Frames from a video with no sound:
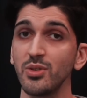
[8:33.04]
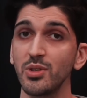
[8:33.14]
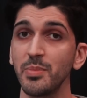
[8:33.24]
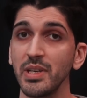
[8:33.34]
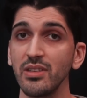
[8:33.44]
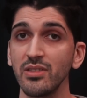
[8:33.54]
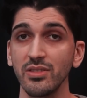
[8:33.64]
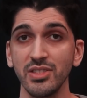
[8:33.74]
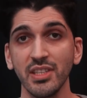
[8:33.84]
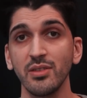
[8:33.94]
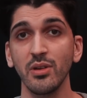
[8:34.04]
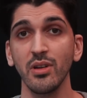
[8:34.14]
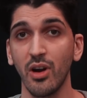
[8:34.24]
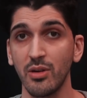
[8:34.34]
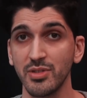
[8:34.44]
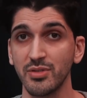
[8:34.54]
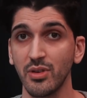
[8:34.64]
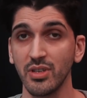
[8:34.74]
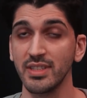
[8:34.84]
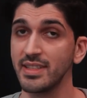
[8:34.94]
your opinion on General
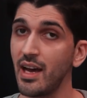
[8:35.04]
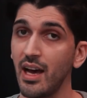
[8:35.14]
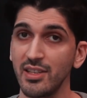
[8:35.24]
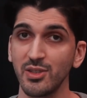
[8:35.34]
Armstrong, the Ice